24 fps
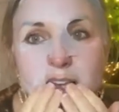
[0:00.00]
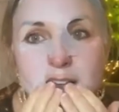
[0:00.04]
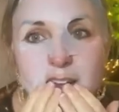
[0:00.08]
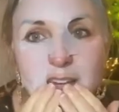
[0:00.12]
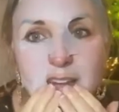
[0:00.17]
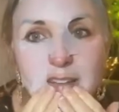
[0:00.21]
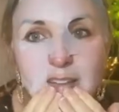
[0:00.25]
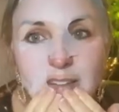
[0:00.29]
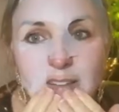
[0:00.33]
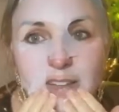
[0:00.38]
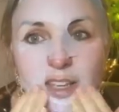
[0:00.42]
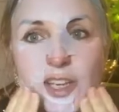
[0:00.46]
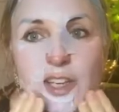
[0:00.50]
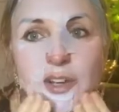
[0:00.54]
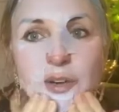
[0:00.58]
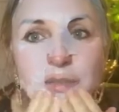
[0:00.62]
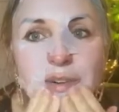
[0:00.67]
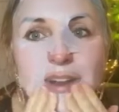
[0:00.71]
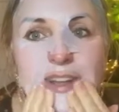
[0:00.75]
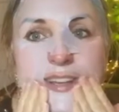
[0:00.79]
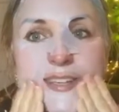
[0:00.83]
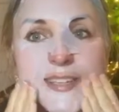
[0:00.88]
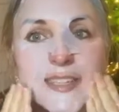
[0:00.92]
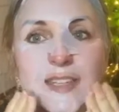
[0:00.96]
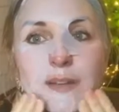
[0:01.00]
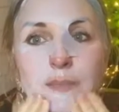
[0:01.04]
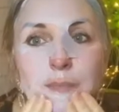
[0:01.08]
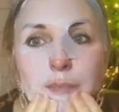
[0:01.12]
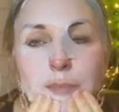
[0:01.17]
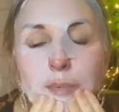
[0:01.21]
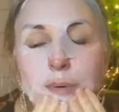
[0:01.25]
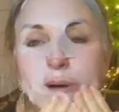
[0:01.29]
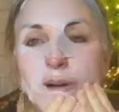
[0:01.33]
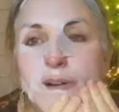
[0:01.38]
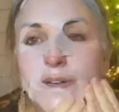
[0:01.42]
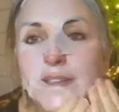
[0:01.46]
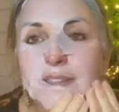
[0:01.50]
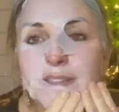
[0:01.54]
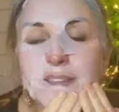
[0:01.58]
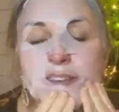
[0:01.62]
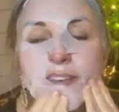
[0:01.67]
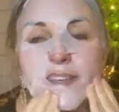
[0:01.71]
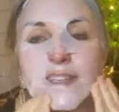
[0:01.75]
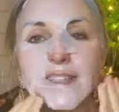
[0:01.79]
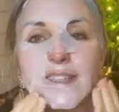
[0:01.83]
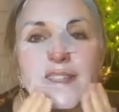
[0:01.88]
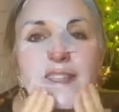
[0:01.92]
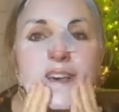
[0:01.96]
little curated
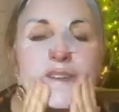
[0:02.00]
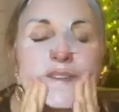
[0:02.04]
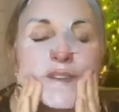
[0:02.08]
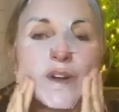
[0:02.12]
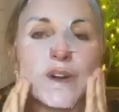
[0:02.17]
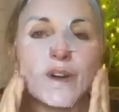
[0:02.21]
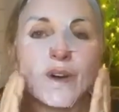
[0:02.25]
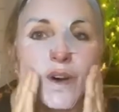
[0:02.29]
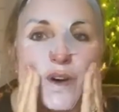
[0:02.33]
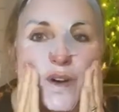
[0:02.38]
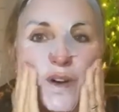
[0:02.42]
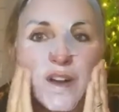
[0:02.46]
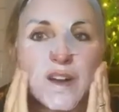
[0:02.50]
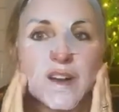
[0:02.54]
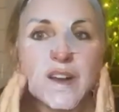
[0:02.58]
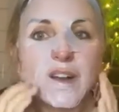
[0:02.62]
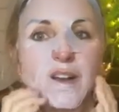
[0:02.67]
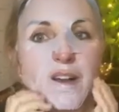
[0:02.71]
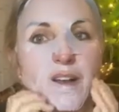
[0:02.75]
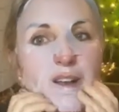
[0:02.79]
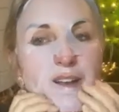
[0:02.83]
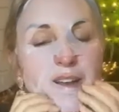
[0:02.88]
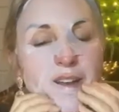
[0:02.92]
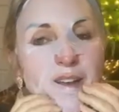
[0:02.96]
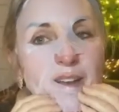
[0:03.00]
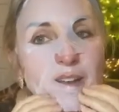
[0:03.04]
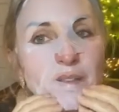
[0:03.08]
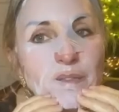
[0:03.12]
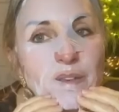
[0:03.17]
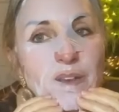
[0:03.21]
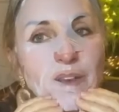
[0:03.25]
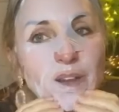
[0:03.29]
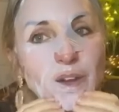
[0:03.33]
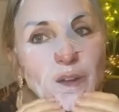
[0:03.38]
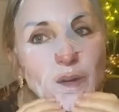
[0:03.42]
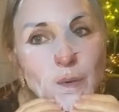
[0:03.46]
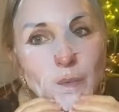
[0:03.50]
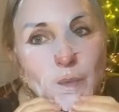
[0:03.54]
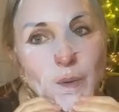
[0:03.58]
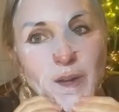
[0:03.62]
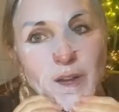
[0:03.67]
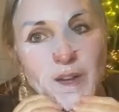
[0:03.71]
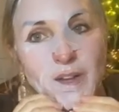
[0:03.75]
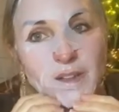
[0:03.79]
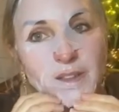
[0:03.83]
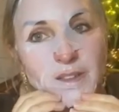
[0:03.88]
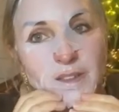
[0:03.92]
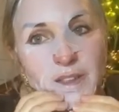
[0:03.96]
boxes, they're not living on a
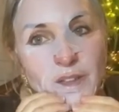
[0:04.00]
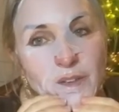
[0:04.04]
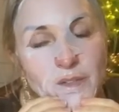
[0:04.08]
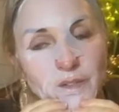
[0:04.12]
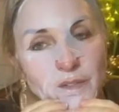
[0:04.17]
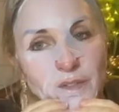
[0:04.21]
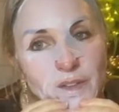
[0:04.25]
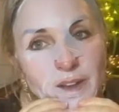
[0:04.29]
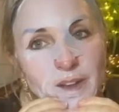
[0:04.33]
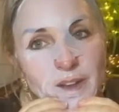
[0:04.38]
world of